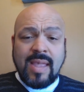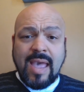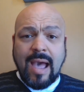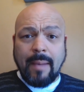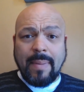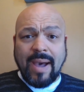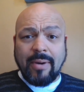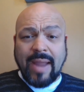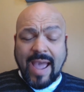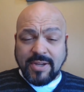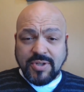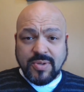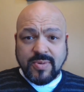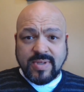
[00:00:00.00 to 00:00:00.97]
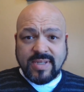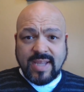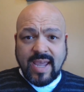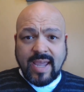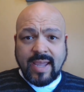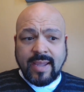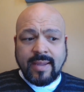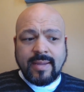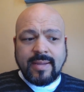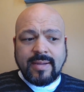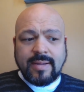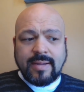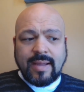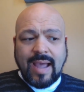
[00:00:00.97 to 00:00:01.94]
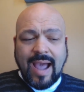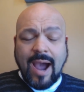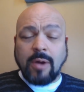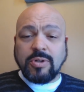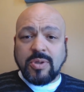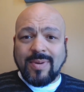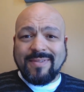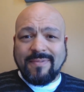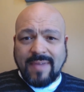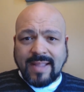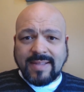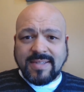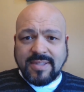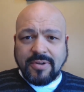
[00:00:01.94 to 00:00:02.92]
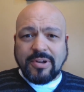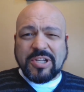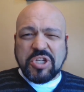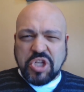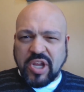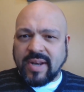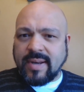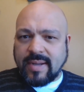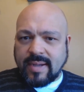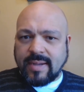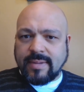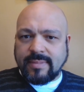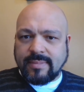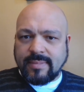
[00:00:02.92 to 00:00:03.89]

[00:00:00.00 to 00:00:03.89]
about, as you say, how to advance their agenda.